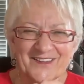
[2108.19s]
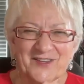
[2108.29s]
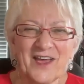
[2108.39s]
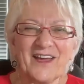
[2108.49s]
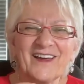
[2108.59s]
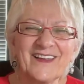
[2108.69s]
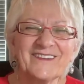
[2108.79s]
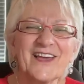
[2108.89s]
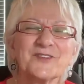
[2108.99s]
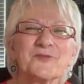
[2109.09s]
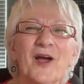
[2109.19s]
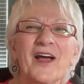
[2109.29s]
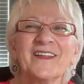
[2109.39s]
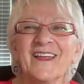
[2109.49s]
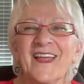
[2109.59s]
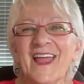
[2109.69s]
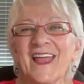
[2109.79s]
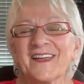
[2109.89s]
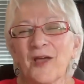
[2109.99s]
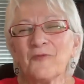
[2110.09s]
know? Yeah, that's right.
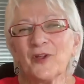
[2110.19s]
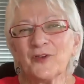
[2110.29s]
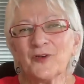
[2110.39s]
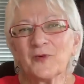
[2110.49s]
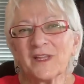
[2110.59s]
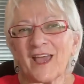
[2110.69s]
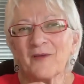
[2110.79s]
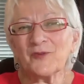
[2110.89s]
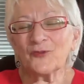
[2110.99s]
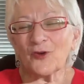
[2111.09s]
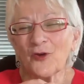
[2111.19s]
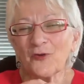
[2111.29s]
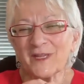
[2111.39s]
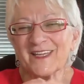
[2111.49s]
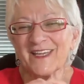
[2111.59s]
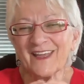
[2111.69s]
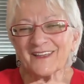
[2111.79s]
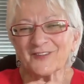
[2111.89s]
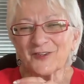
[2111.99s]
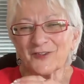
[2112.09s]
And I wonder what happened to her in the
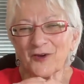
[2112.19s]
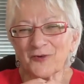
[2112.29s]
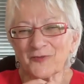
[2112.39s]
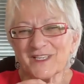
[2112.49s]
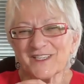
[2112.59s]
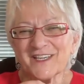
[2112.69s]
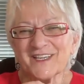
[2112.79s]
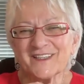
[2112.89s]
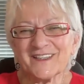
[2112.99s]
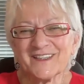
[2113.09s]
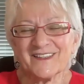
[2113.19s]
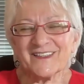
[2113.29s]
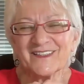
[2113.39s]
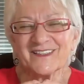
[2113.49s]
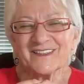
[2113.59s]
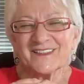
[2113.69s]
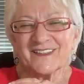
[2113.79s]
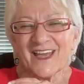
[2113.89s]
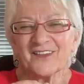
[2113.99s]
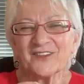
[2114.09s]
end. You know, we see the the
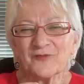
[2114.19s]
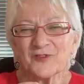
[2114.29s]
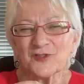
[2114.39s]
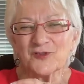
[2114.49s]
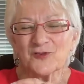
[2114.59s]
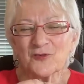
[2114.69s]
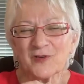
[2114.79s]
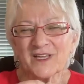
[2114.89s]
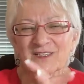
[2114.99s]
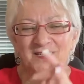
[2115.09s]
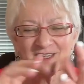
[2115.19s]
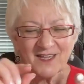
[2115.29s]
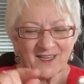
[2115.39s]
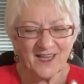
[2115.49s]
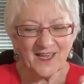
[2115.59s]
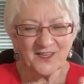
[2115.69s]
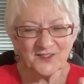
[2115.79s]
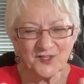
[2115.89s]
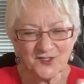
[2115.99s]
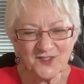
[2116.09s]
the end of the story as
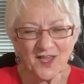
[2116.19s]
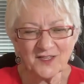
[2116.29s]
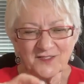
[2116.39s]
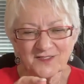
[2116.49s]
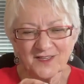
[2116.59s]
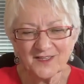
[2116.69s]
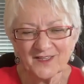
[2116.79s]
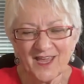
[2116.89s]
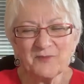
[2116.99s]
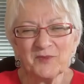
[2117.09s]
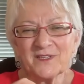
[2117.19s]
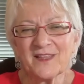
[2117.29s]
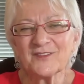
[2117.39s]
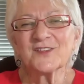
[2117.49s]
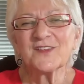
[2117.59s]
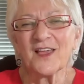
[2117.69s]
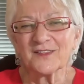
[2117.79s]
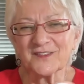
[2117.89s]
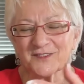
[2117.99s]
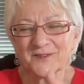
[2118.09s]
as the sons, Haman and the
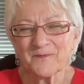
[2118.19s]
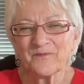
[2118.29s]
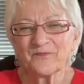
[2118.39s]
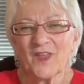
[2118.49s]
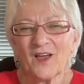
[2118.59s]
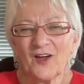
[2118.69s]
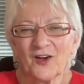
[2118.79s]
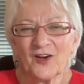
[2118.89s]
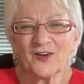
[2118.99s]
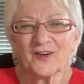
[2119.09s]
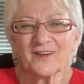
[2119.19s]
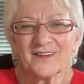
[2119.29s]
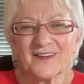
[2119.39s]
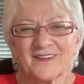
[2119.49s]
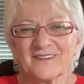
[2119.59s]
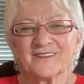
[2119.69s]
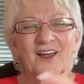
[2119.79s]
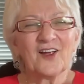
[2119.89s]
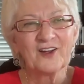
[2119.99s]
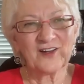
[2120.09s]
sons, are right.
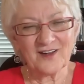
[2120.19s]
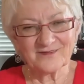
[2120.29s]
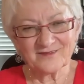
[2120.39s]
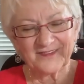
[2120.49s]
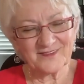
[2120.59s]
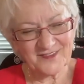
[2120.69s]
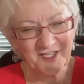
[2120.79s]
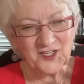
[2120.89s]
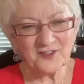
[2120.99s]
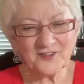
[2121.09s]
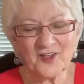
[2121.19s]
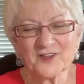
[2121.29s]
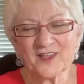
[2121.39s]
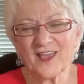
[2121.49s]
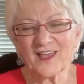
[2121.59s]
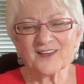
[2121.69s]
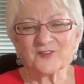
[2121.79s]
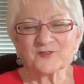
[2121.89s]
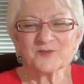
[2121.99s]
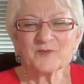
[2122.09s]
are killed on the
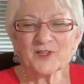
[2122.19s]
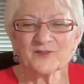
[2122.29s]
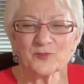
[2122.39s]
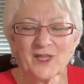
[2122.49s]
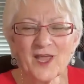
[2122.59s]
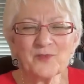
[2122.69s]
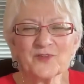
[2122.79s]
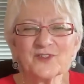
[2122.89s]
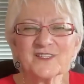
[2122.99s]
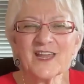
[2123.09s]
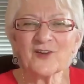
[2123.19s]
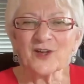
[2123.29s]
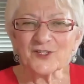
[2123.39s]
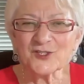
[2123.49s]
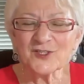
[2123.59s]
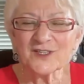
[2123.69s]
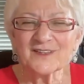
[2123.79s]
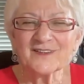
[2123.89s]
gallows. But what happened to Zeresh?